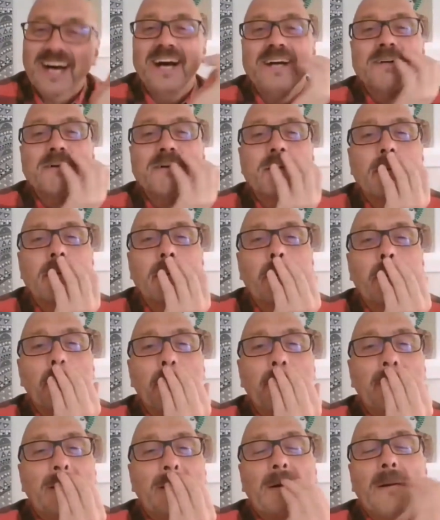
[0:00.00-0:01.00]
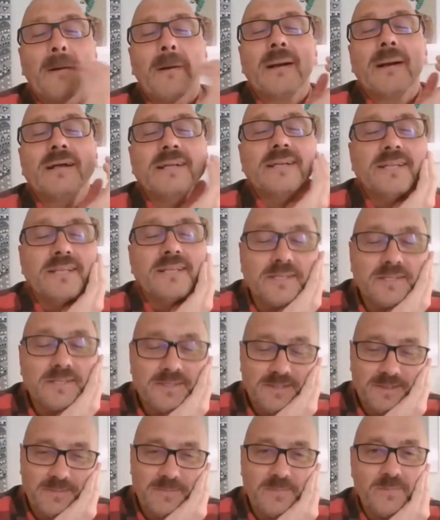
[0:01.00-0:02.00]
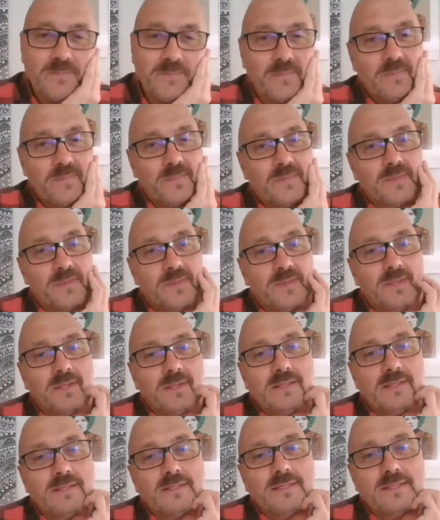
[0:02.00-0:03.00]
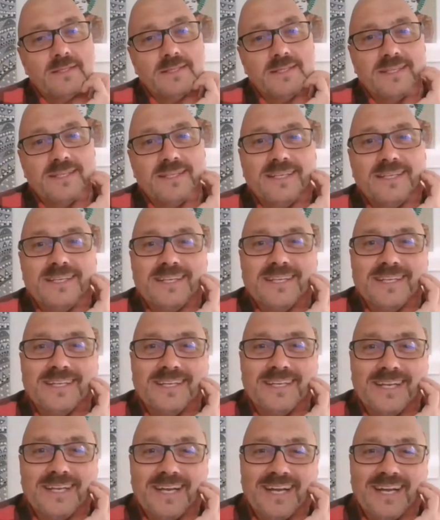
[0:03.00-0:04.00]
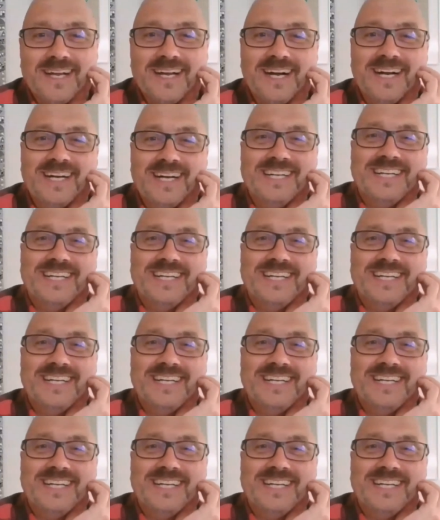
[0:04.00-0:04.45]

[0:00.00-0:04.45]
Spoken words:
[no speech]